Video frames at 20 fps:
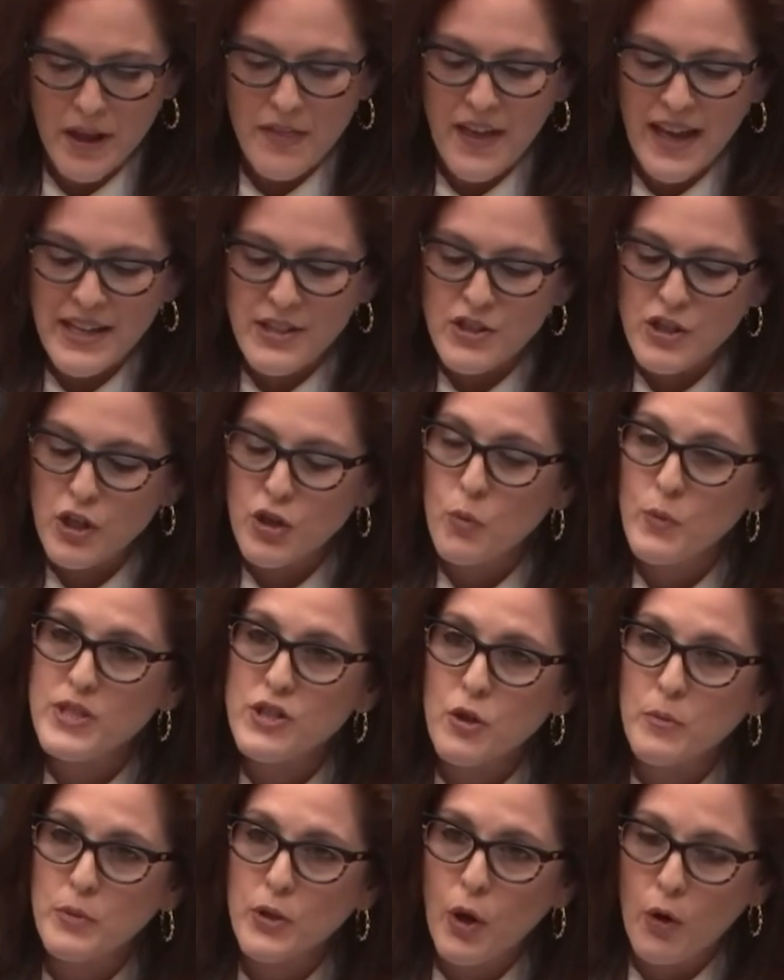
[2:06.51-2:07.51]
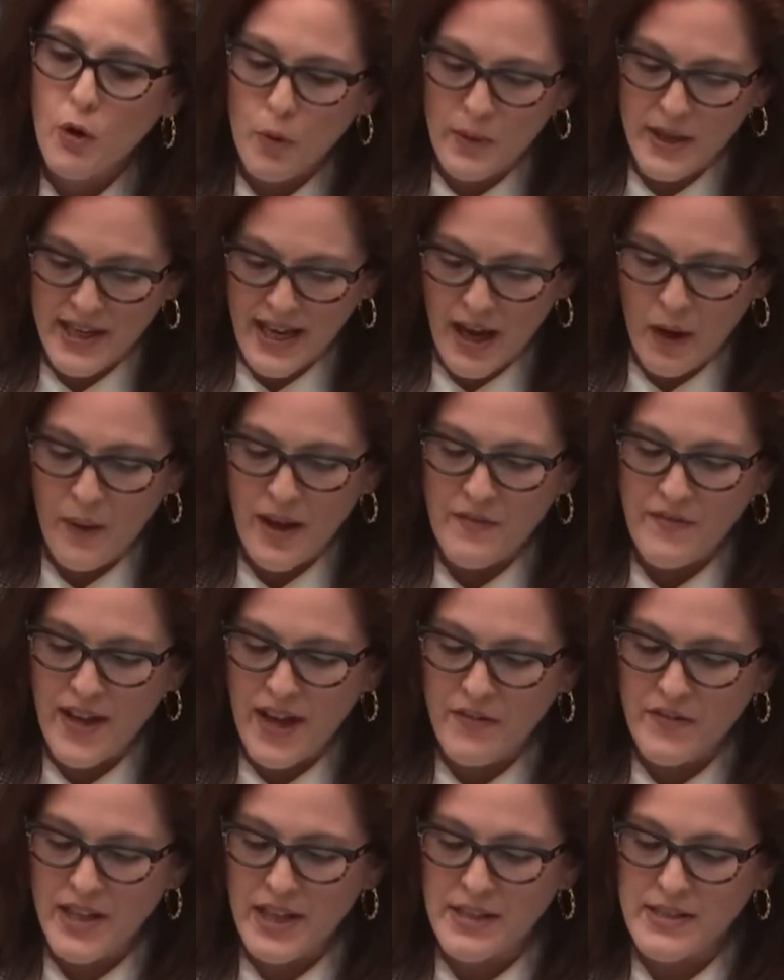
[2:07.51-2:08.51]
Thanks to the whistleblower, we now have
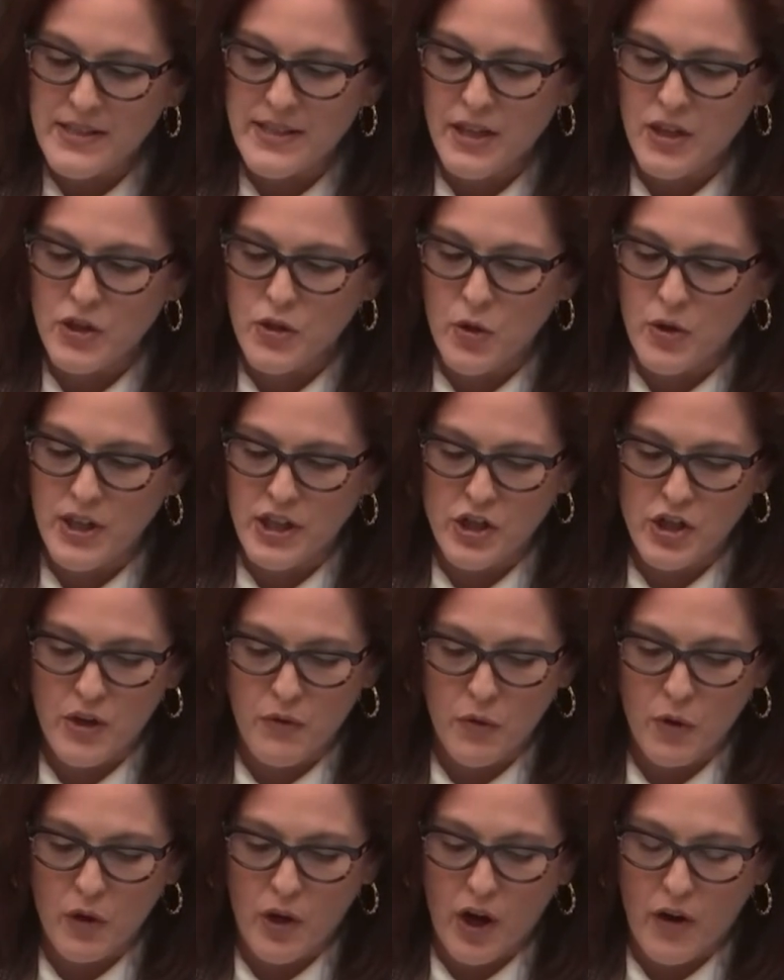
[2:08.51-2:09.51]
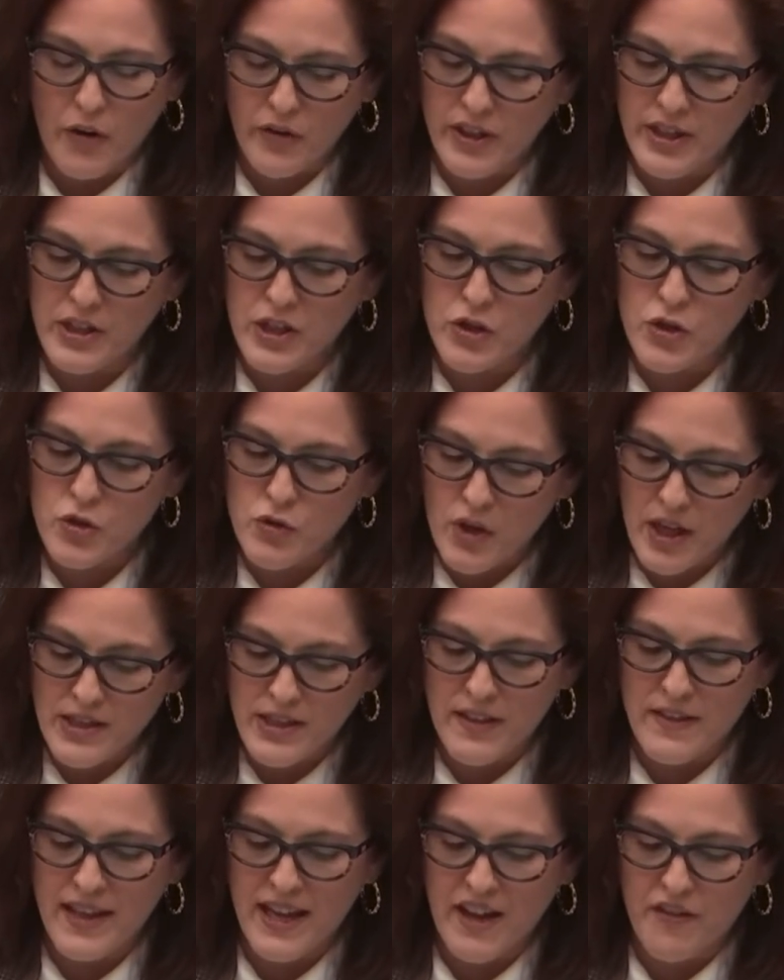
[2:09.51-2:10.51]
evidence that Attorney General Garland
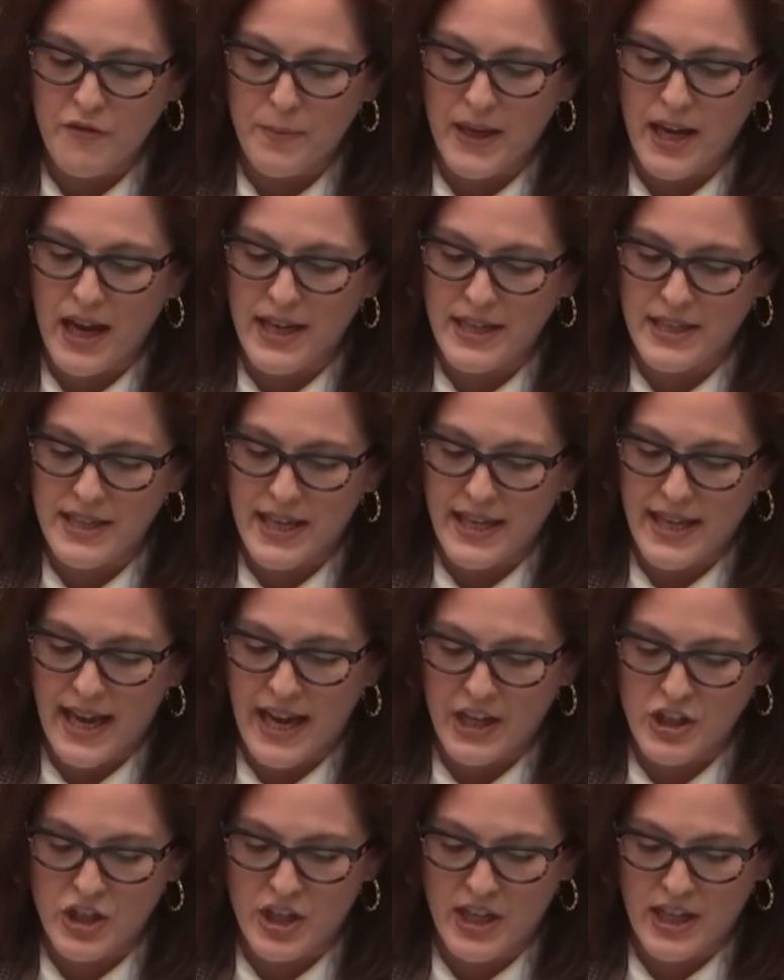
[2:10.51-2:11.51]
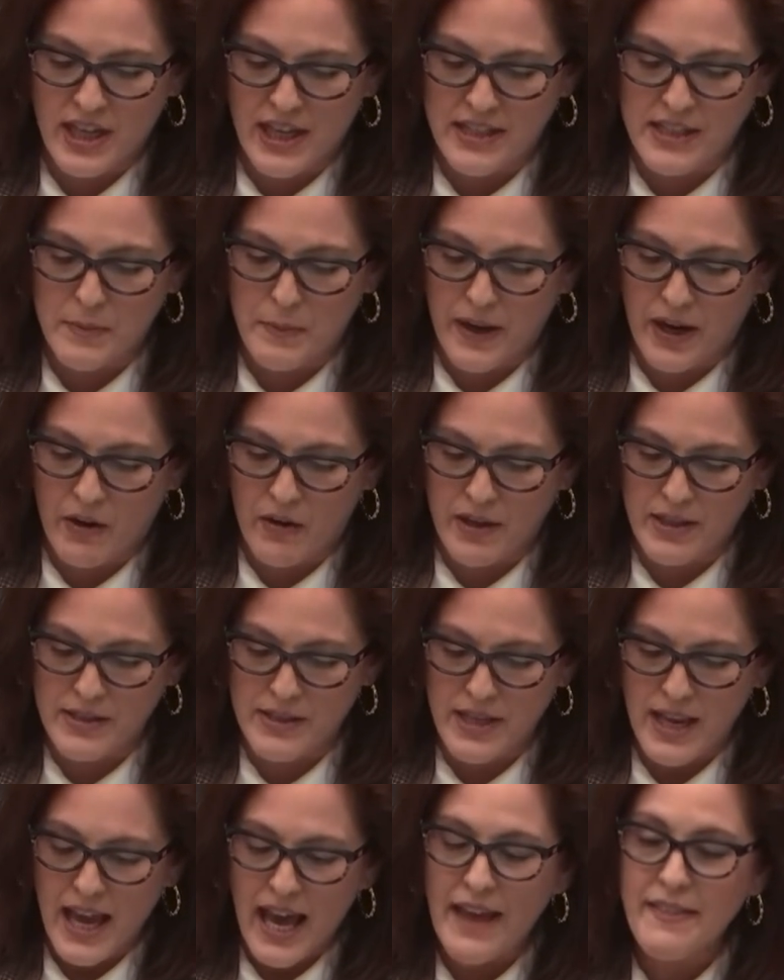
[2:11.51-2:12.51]
instructed the FBI to take action against
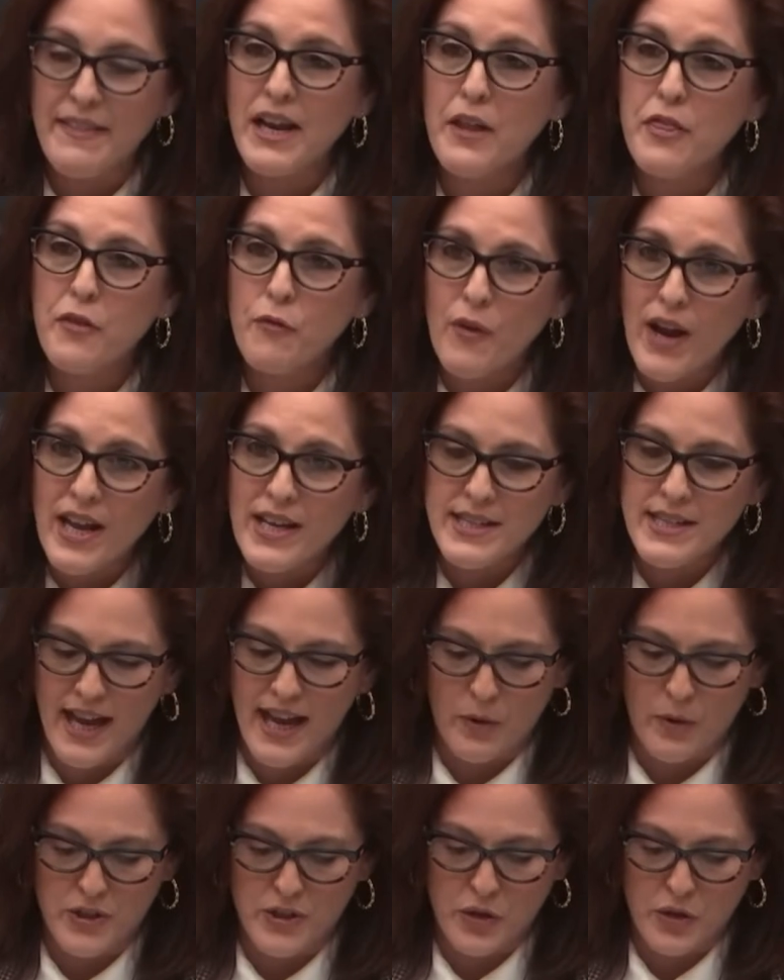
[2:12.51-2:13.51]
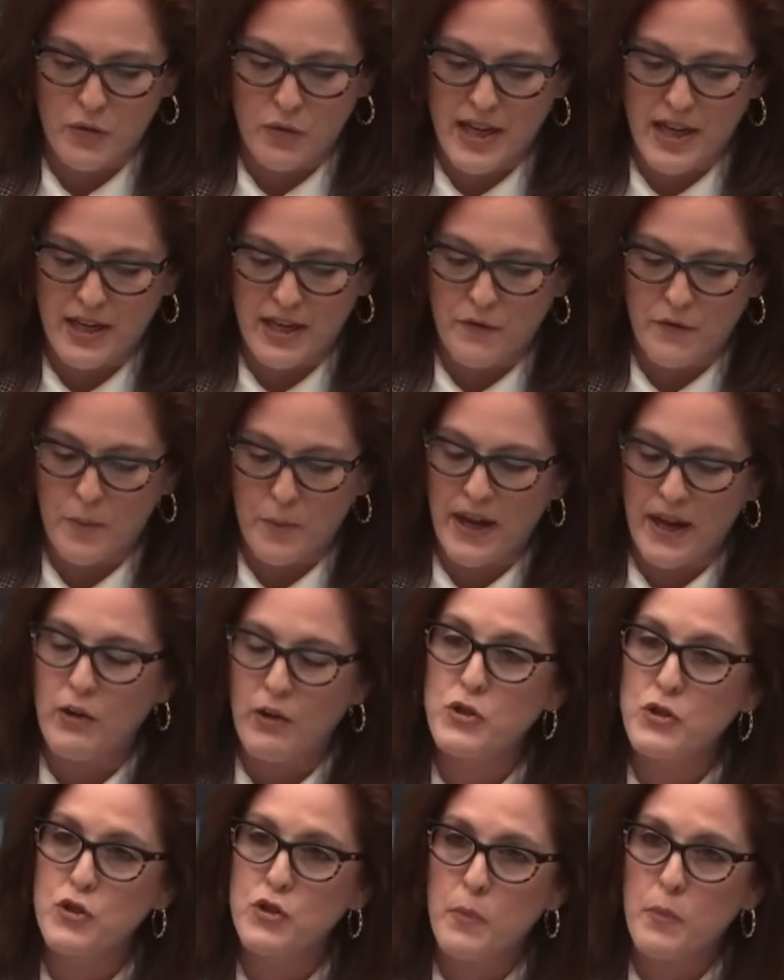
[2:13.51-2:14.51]
parents, and that a threat tag was created for
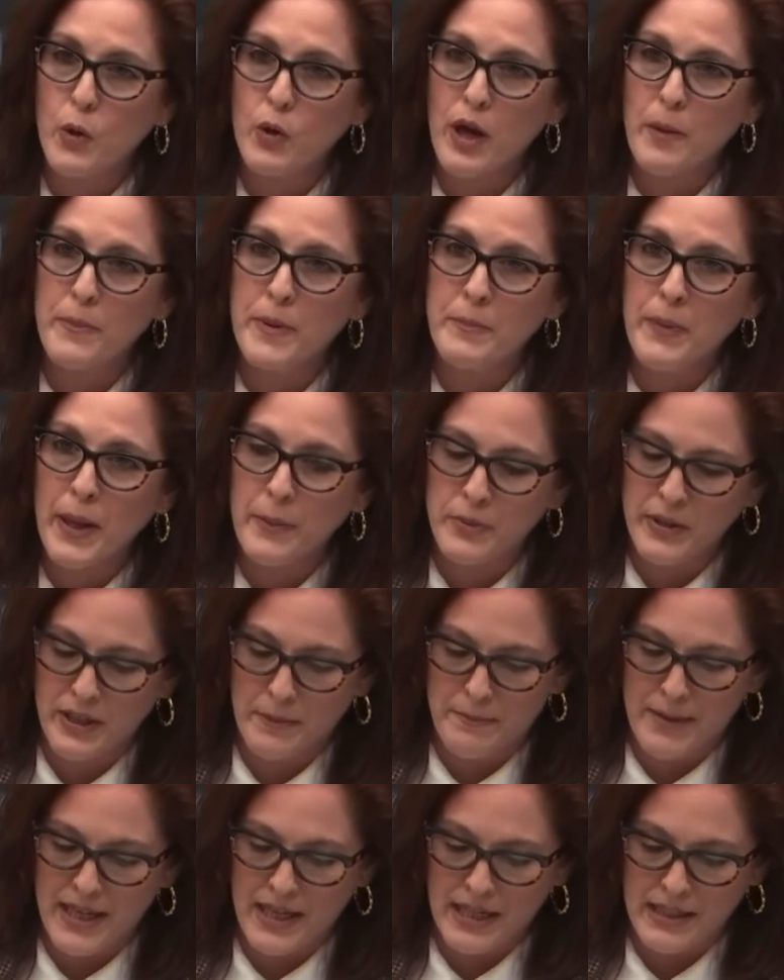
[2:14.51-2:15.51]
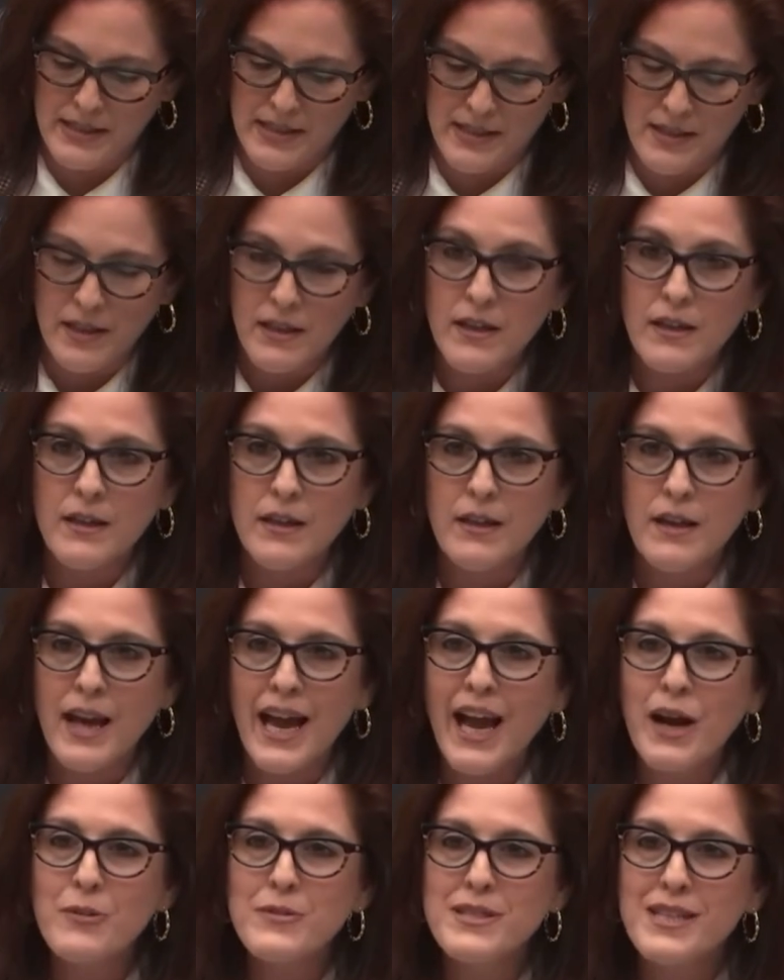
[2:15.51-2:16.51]
parents who spoke up in public meetings.
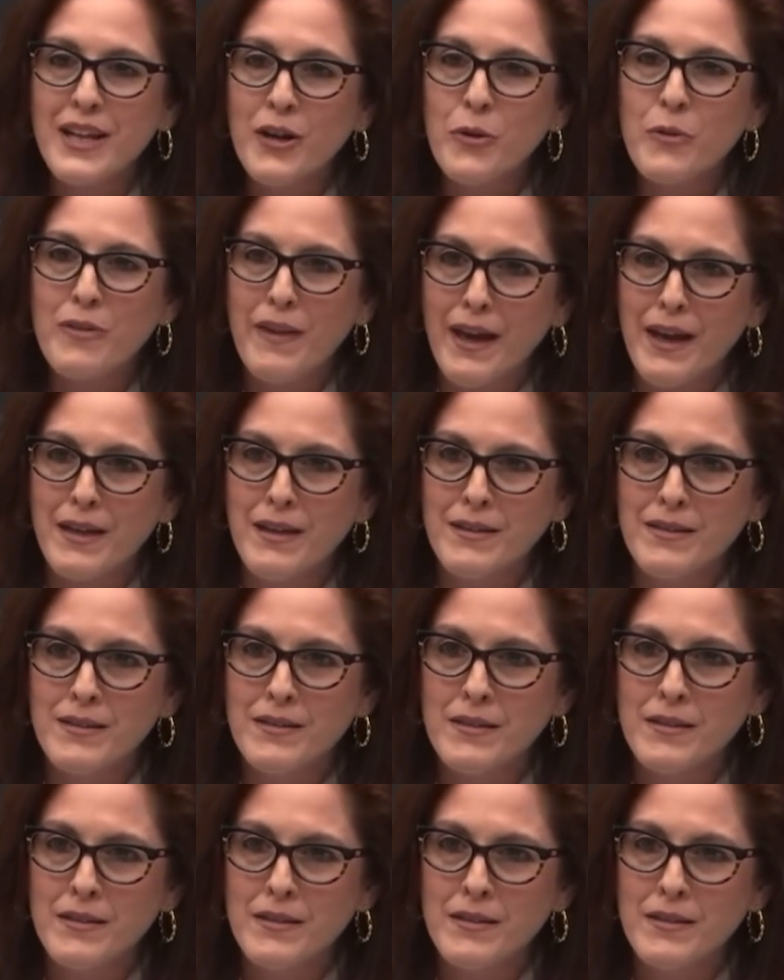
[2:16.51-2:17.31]
How dare they?